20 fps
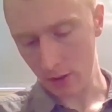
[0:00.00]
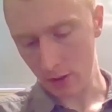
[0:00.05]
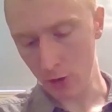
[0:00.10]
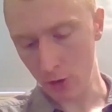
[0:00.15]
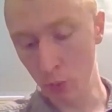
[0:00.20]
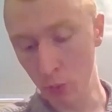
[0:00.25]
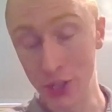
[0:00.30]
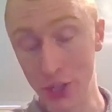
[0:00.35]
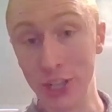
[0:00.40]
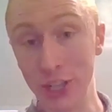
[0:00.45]

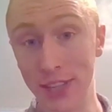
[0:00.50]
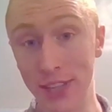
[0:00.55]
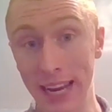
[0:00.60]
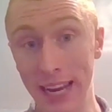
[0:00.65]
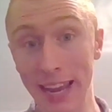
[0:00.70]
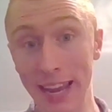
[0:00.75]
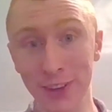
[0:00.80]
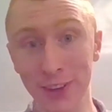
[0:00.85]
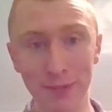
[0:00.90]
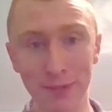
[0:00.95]
which is
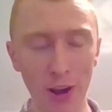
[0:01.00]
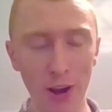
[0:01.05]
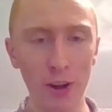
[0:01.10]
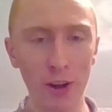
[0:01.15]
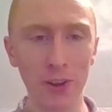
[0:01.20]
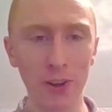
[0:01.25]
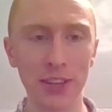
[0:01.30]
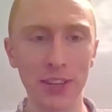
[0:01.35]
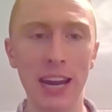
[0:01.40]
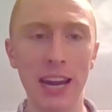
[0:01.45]
the end of
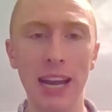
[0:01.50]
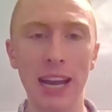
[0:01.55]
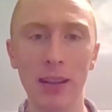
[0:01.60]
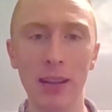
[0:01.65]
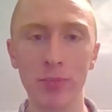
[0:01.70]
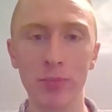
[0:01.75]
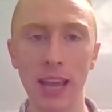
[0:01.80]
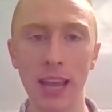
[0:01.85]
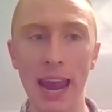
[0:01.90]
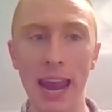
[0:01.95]
all
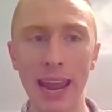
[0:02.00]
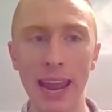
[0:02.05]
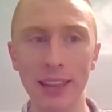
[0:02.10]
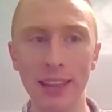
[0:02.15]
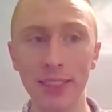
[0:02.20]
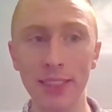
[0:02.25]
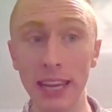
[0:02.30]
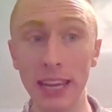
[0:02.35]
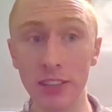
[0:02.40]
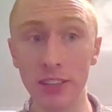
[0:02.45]
times,
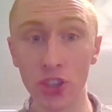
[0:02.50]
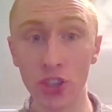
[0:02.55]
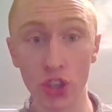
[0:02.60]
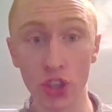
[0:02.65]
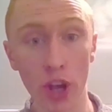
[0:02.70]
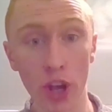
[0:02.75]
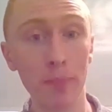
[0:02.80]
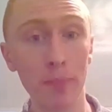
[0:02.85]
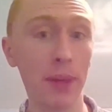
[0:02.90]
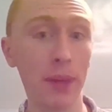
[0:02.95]
and then
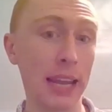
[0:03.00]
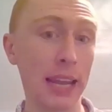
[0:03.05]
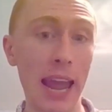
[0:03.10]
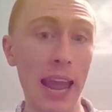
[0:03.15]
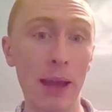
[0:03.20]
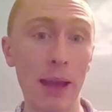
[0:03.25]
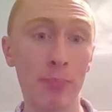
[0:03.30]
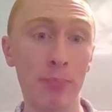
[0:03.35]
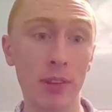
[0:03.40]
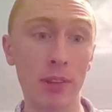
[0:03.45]
something
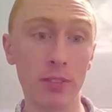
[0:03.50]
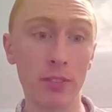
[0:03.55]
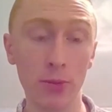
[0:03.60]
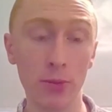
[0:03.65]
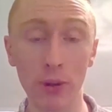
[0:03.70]
happens.